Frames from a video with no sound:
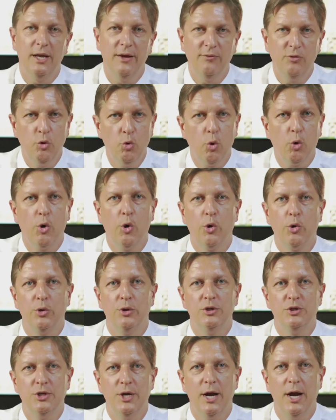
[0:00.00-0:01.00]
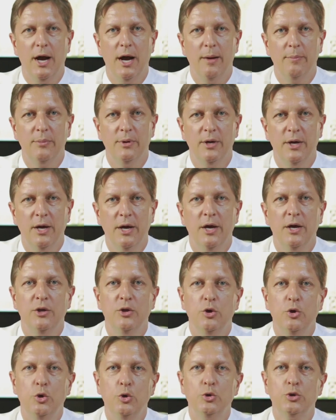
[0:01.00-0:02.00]
if you were hurt on the job,
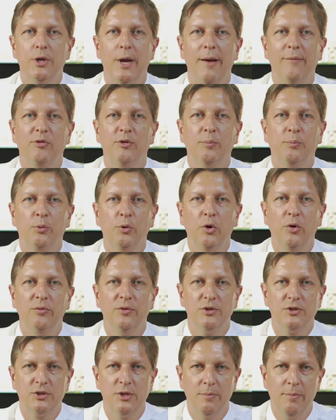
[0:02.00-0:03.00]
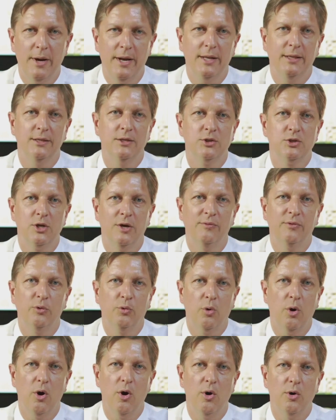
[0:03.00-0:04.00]
you used to have to prove that somebody did something
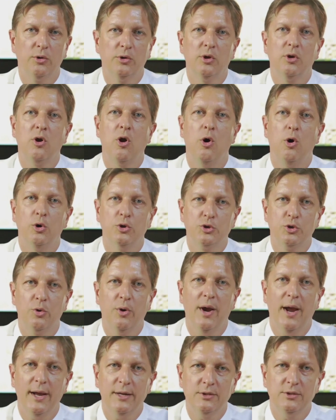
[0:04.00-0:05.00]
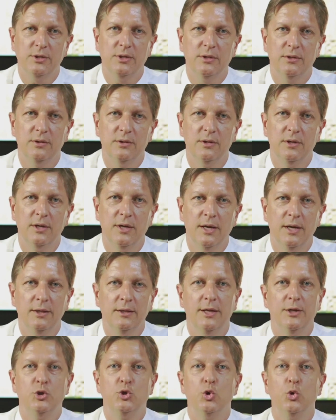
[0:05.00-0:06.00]
wrong to cause your accident,
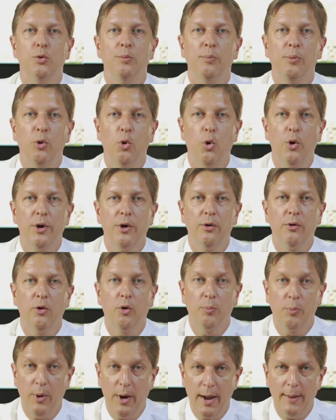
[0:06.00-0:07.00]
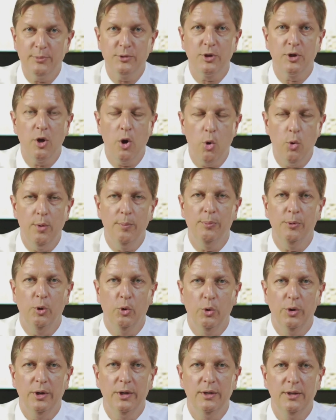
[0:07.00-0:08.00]
that your employer or perhaps a
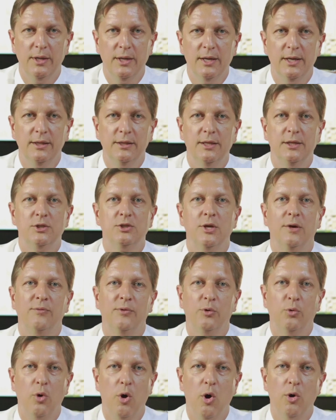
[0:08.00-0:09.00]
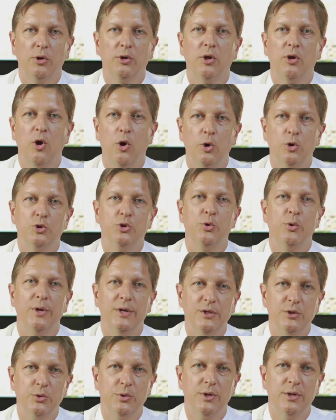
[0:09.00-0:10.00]
co-employee did something wrong to cause your
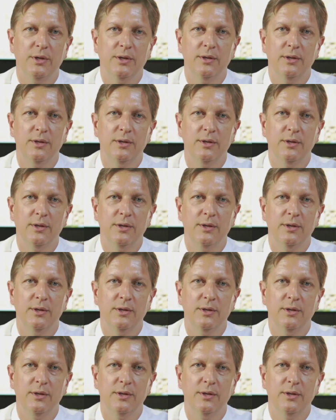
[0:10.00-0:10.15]
injury.